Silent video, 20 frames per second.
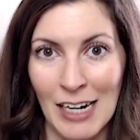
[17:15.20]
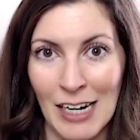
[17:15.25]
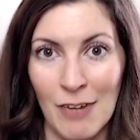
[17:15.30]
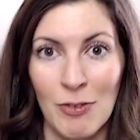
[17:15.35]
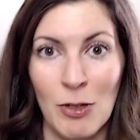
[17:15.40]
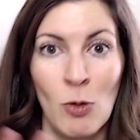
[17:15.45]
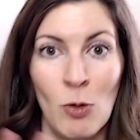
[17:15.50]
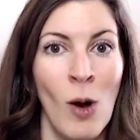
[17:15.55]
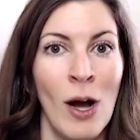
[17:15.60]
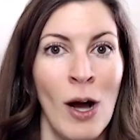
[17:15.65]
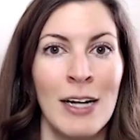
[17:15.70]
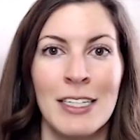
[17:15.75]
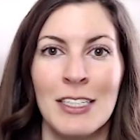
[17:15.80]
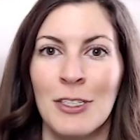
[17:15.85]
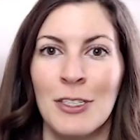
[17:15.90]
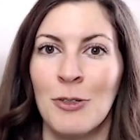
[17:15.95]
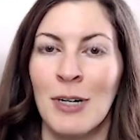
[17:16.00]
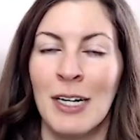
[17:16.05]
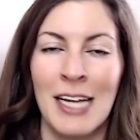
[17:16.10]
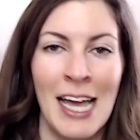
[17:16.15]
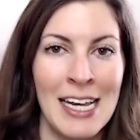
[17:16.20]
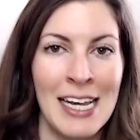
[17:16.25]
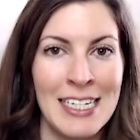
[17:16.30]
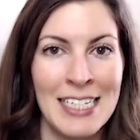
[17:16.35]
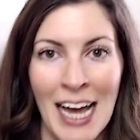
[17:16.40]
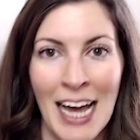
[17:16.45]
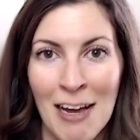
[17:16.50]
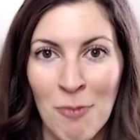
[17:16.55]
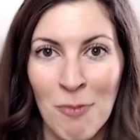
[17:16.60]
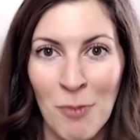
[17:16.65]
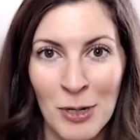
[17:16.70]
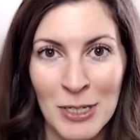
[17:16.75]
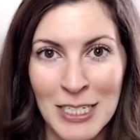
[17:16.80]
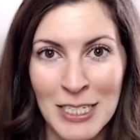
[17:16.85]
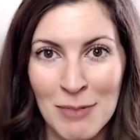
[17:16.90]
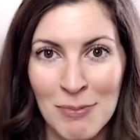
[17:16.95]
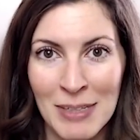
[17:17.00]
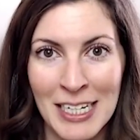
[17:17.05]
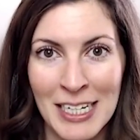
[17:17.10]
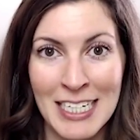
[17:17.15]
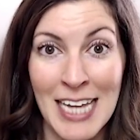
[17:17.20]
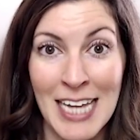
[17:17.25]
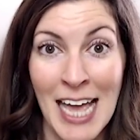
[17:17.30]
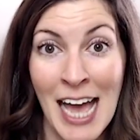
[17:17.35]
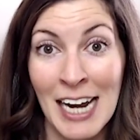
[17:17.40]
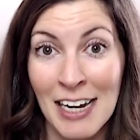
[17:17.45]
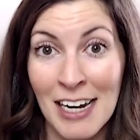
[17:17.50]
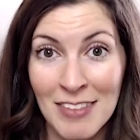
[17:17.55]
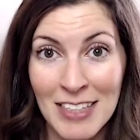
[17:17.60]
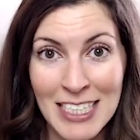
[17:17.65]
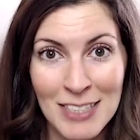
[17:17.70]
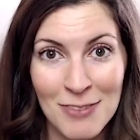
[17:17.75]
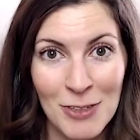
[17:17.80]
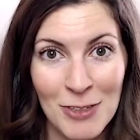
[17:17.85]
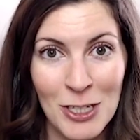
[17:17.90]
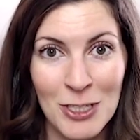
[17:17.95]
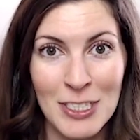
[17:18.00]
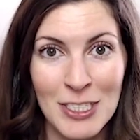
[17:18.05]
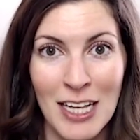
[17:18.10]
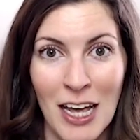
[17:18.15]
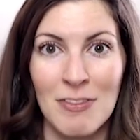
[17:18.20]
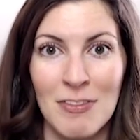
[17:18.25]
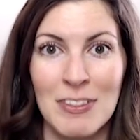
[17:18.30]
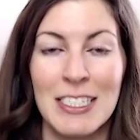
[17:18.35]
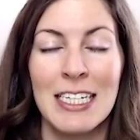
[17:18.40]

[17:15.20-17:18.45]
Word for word: And if you want to, again, dive more deeply into any of these for yourselves,